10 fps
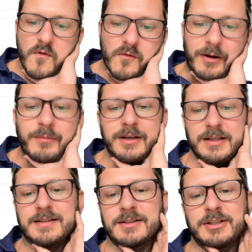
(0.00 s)
That would be an
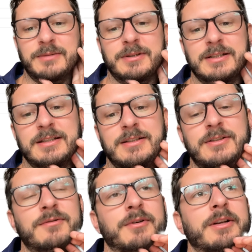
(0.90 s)
easy GPT
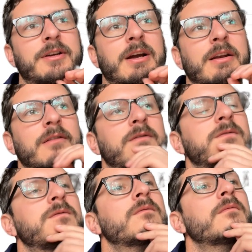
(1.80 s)
too, where you kind
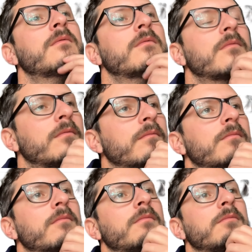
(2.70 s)
of
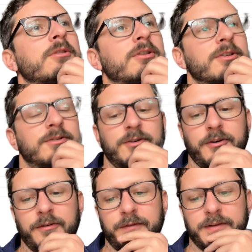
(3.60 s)
just
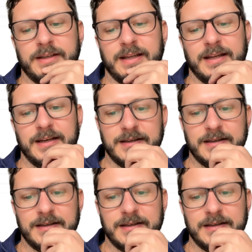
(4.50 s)
journal for the day and